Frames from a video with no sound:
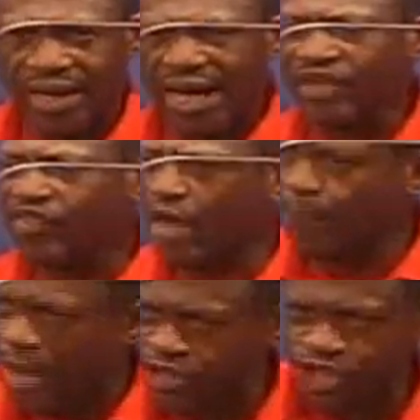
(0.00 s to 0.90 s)
get their
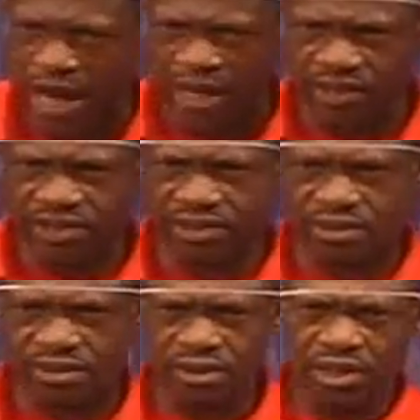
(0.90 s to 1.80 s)

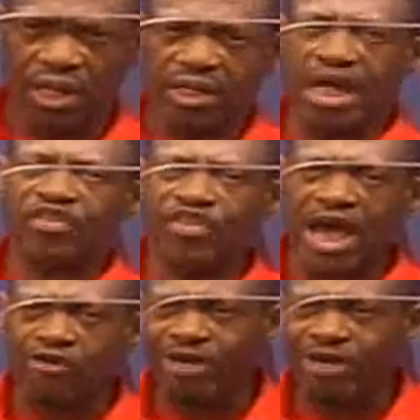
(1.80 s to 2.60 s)
paychecks that they